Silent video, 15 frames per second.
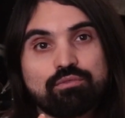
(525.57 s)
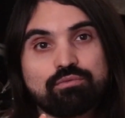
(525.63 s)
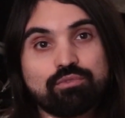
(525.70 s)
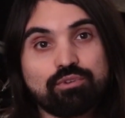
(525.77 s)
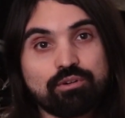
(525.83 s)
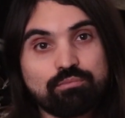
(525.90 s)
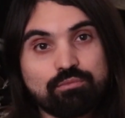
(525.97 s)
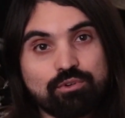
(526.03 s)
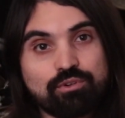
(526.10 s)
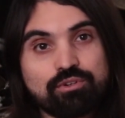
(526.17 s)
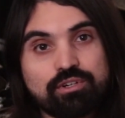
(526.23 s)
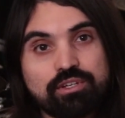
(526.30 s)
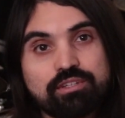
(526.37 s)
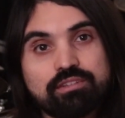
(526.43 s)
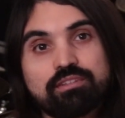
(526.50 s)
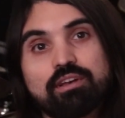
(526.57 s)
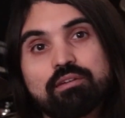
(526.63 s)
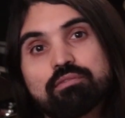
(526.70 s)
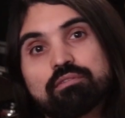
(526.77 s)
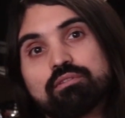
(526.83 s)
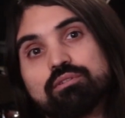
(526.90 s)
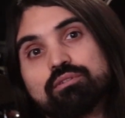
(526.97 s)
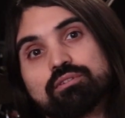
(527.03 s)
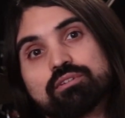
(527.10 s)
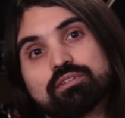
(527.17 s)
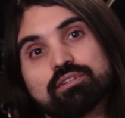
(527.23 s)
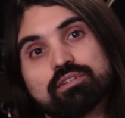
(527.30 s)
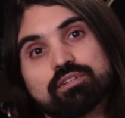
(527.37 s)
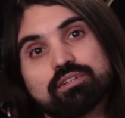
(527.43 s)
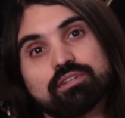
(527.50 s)
For a more in-depth
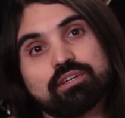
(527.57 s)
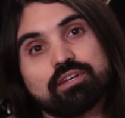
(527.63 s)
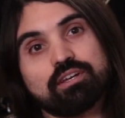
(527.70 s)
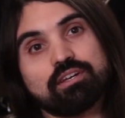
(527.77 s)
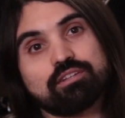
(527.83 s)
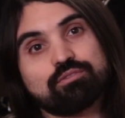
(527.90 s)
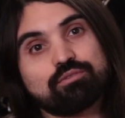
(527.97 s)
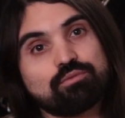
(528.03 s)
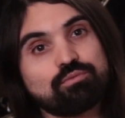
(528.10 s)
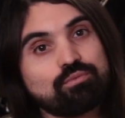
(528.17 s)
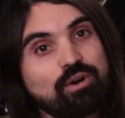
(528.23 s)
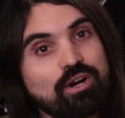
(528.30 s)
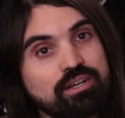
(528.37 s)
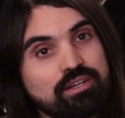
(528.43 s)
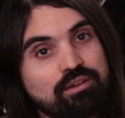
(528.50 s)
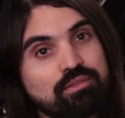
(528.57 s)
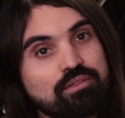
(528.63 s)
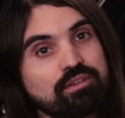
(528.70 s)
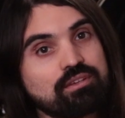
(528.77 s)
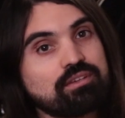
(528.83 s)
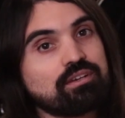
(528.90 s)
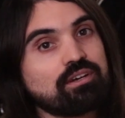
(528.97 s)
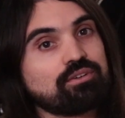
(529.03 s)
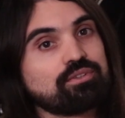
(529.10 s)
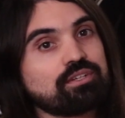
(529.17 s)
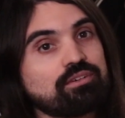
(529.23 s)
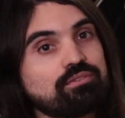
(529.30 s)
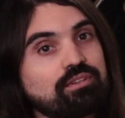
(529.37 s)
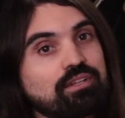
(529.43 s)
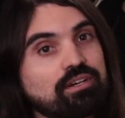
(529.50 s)
look at why I think
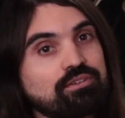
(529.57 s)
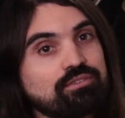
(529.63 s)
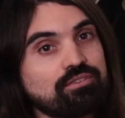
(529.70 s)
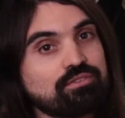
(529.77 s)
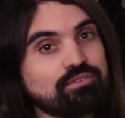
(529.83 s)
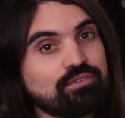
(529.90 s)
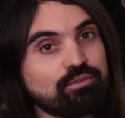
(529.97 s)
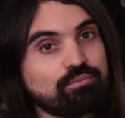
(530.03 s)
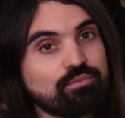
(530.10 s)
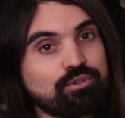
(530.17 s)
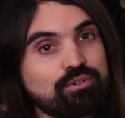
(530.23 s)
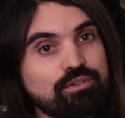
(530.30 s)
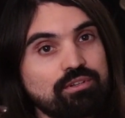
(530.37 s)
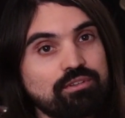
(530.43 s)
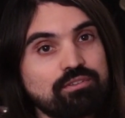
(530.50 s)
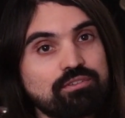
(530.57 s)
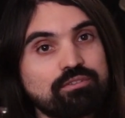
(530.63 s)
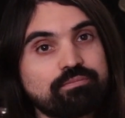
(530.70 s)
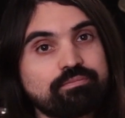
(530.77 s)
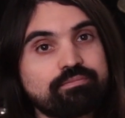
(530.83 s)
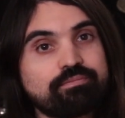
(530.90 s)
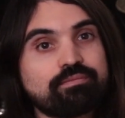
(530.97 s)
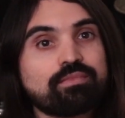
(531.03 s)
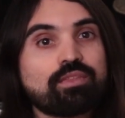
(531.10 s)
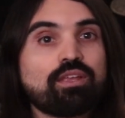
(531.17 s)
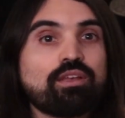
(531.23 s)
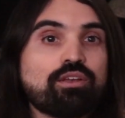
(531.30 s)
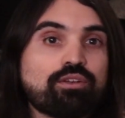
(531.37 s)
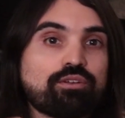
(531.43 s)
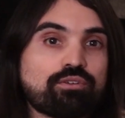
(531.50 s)
counting out loud is so important,
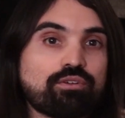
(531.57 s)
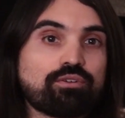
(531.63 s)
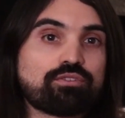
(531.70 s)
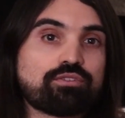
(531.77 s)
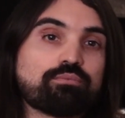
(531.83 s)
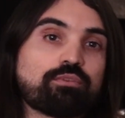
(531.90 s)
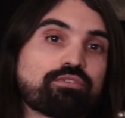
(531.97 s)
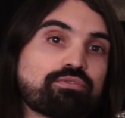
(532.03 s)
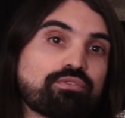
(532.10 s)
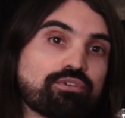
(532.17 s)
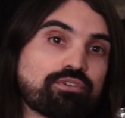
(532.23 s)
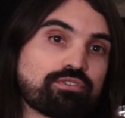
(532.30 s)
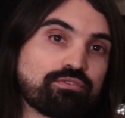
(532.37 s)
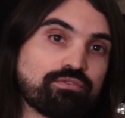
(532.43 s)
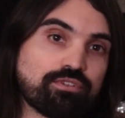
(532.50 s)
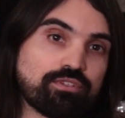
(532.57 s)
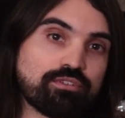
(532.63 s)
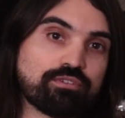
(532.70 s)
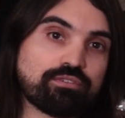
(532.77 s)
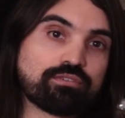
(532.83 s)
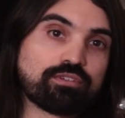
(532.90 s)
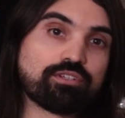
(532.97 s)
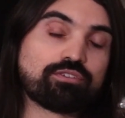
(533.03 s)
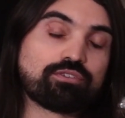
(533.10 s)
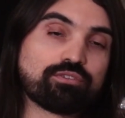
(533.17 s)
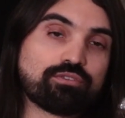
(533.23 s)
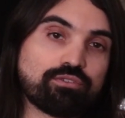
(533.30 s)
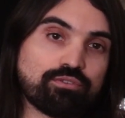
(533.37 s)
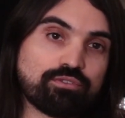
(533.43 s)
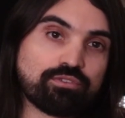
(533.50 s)
go to my first video
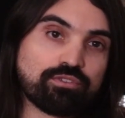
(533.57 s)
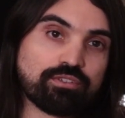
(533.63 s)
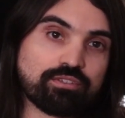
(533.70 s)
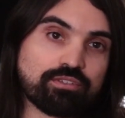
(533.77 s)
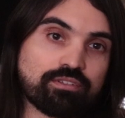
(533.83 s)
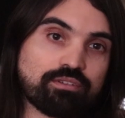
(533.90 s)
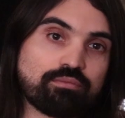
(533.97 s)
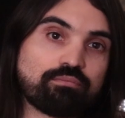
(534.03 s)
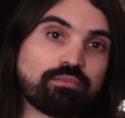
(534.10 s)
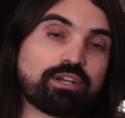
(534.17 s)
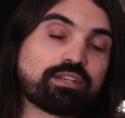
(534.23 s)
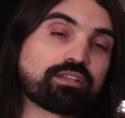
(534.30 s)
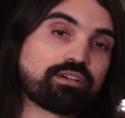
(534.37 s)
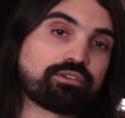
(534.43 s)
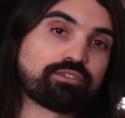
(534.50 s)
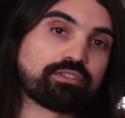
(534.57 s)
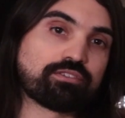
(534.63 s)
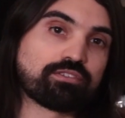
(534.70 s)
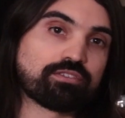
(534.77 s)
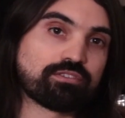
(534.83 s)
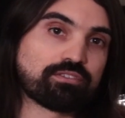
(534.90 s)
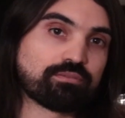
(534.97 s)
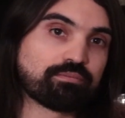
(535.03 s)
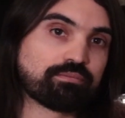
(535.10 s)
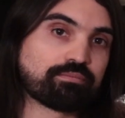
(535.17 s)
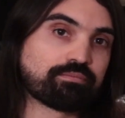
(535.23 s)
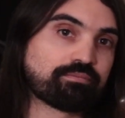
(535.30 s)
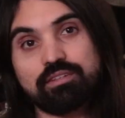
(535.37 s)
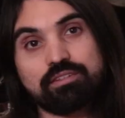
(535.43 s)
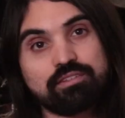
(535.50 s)
introducing my counting system.
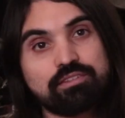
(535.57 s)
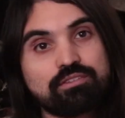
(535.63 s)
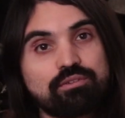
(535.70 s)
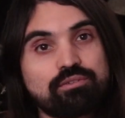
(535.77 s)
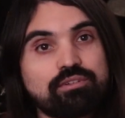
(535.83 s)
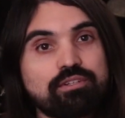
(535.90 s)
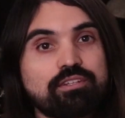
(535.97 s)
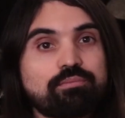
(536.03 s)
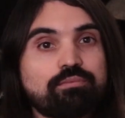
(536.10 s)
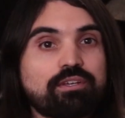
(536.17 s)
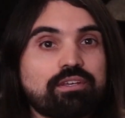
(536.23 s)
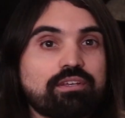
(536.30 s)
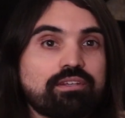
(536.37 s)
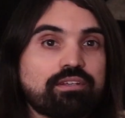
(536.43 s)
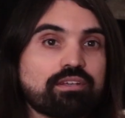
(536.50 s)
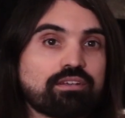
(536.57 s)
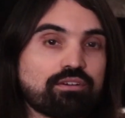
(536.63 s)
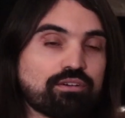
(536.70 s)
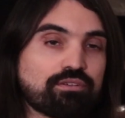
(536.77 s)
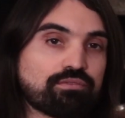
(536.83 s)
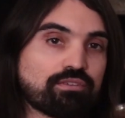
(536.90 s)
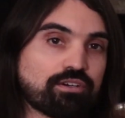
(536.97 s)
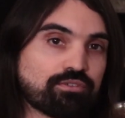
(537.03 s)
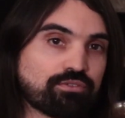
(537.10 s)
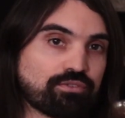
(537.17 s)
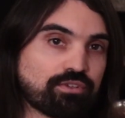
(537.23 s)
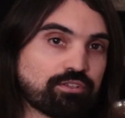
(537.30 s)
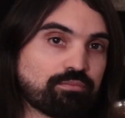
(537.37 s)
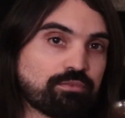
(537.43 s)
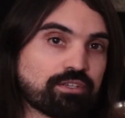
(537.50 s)
This is only the beginning of our
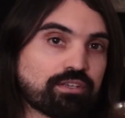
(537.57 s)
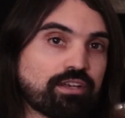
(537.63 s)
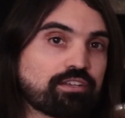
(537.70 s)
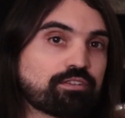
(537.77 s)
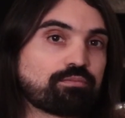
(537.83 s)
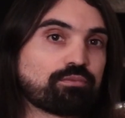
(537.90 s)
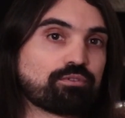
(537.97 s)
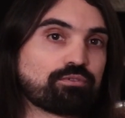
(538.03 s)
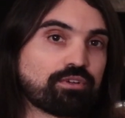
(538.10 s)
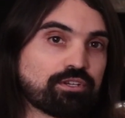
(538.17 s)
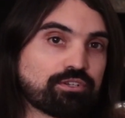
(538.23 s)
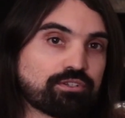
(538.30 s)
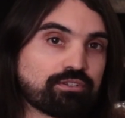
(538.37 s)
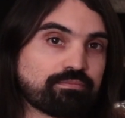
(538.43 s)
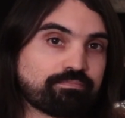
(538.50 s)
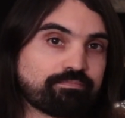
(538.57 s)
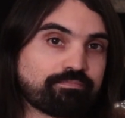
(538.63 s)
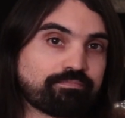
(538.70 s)
rhythmic exploration.